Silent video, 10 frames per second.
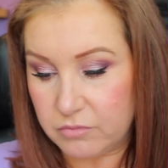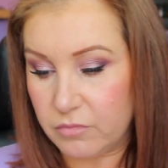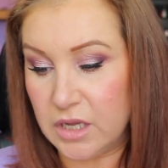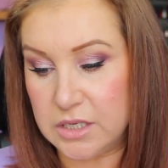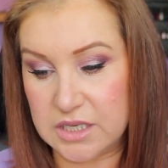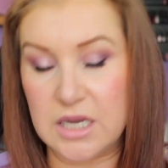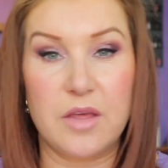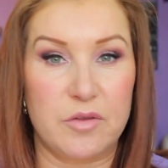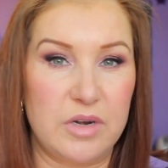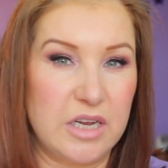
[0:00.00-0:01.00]
So that's
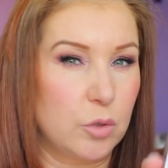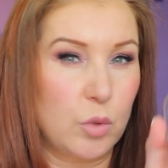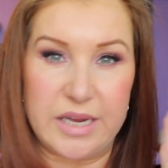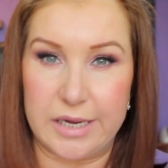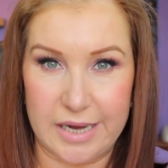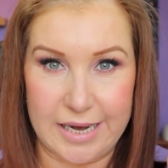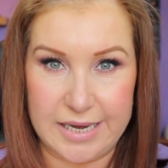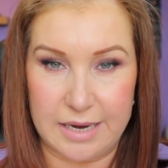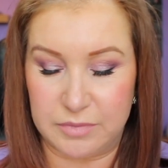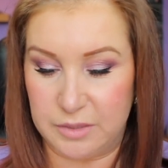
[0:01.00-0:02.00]
another really good one, in
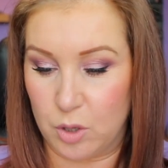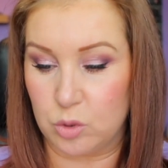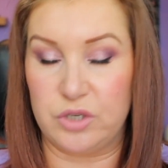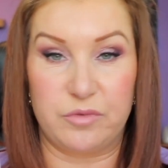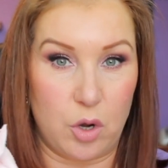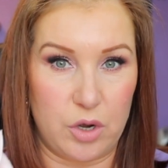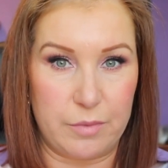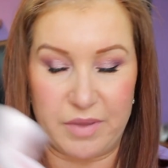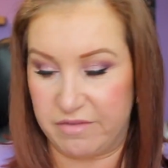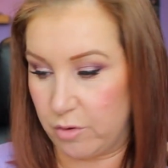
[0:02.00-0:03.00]
any empty bottles you've got and
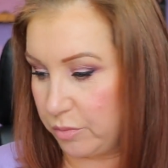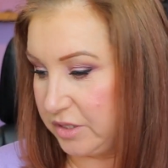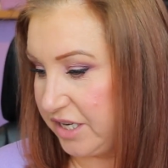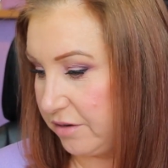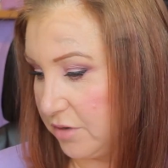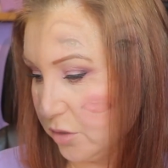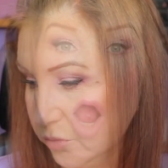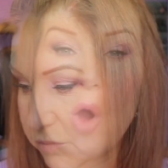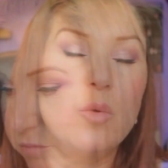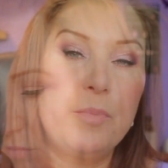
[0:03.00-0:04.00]
a bit of old material.
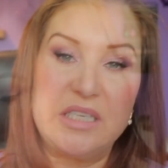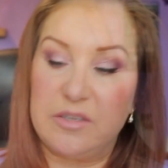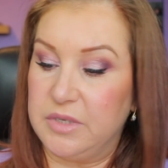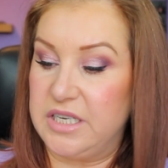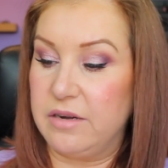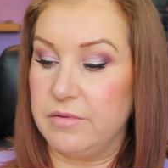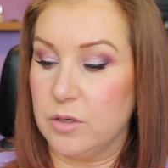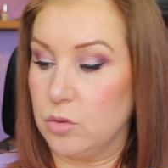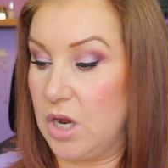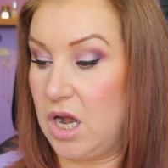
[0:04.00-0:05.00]
Old bits of
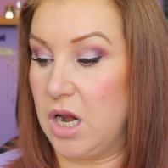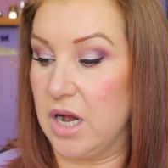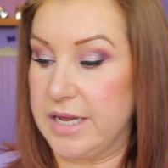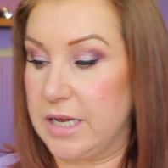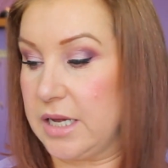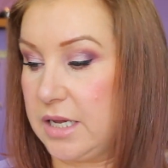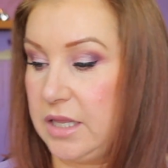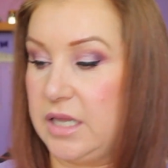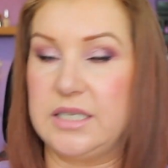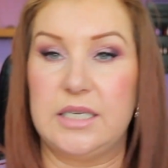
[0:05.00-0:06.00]
material, like
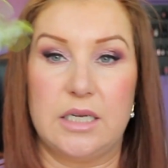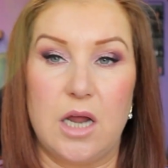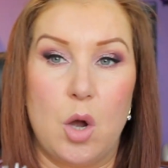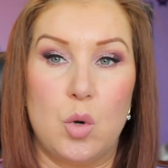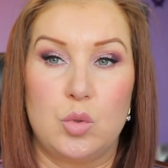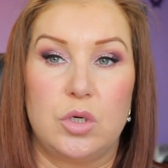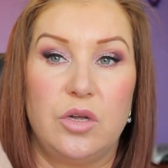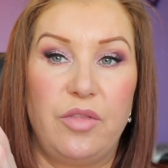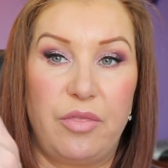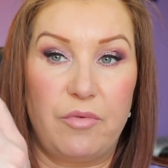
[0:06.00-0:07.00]
this is an old
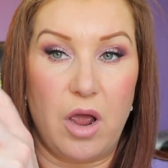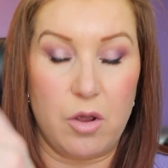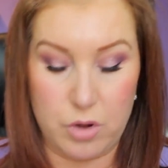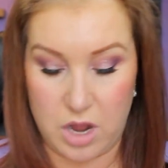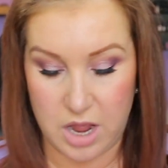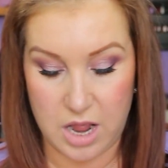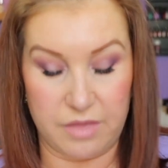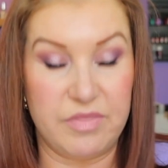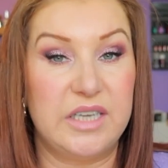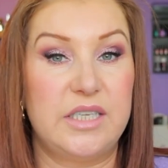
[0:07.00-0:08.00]
throw
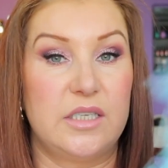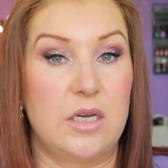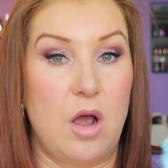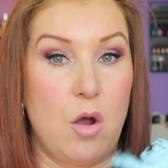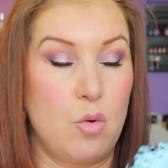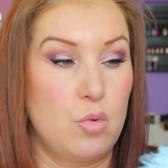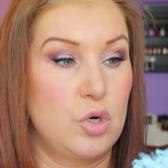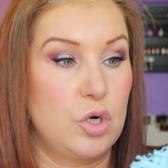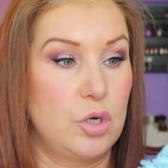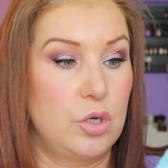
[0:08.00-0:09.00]
and this is an
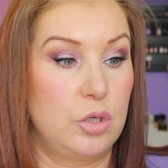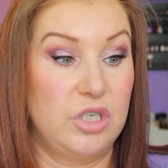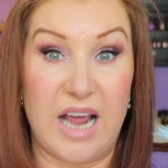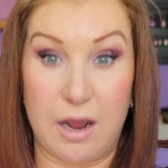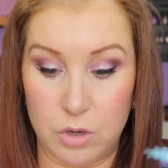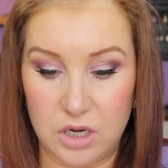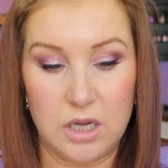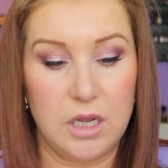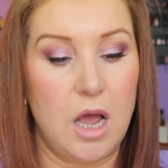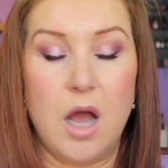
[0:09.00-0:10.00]
old towel,
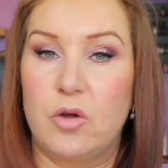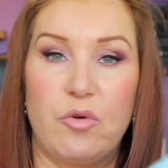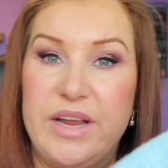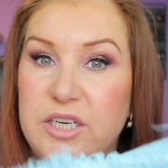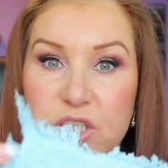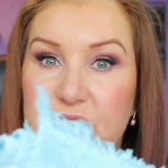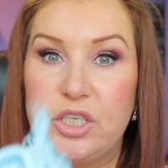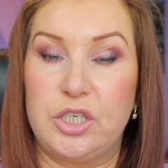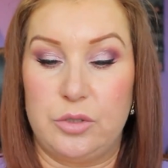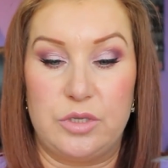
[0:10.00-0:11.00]
are great just
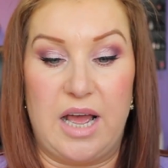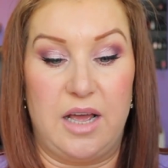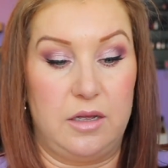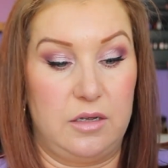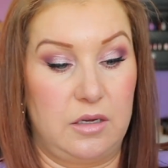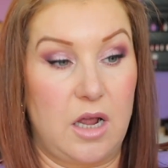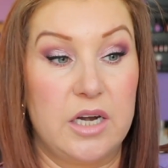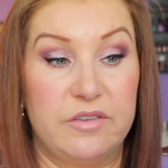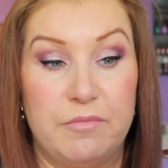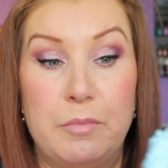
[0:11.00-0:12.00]
to do that
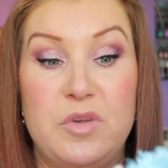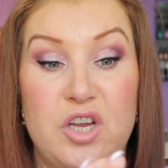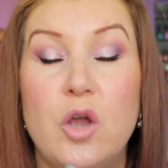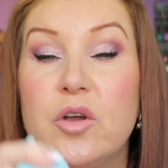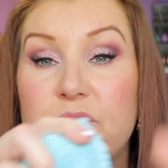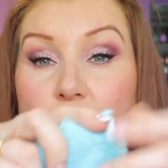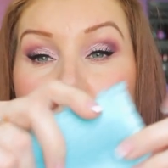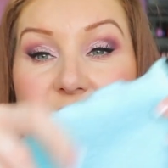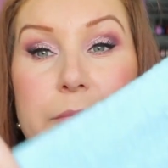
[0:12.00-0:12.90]
kind of yoga roll but